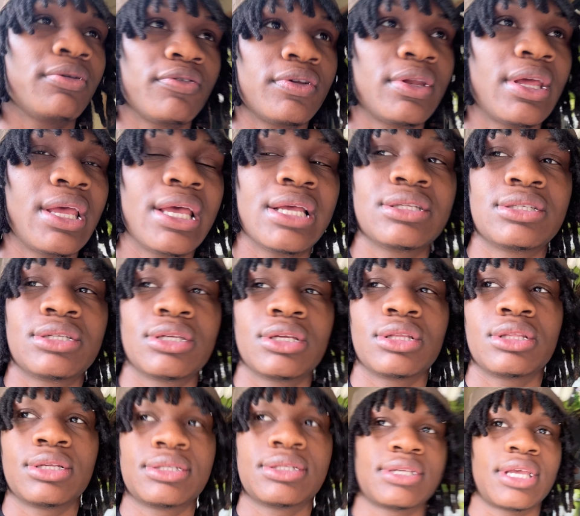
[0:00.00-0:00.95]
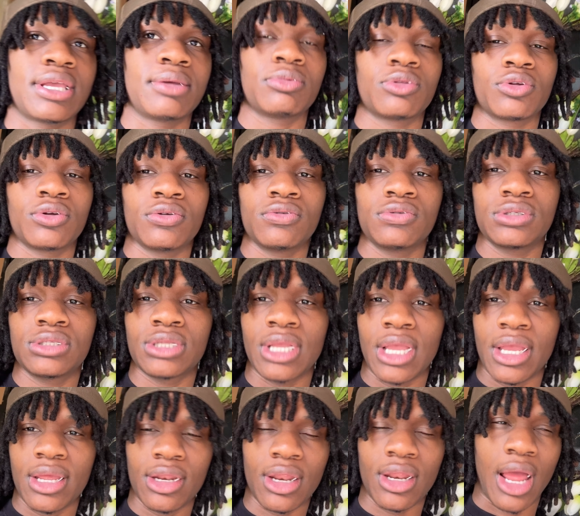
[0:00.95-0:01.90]
finna head to the same thrift
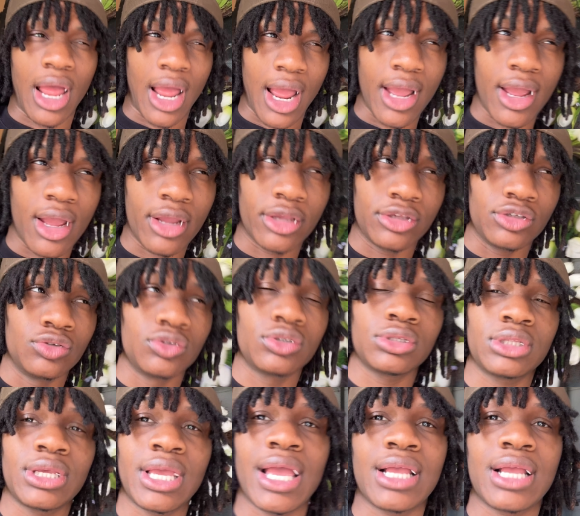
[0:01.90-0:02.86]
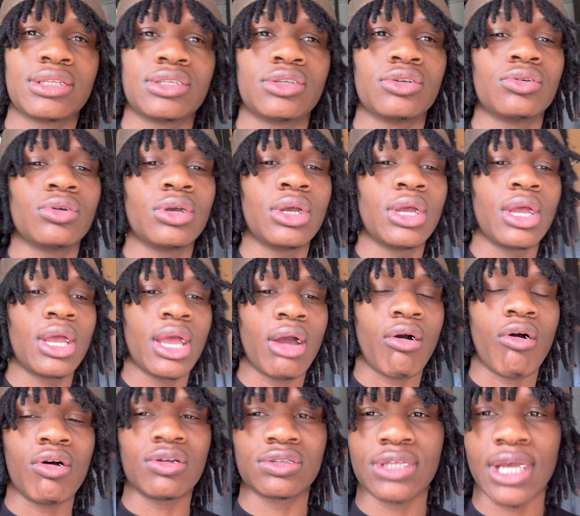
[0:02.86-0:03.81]
that I usually head to.
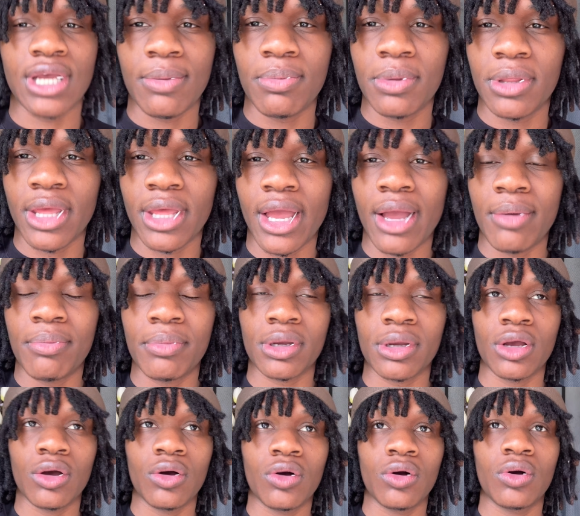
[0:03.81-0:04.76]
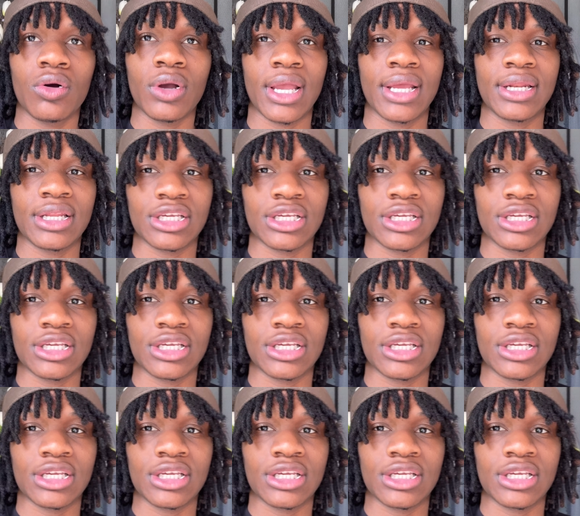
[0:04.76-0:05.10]
On top of that, I'm gonna go and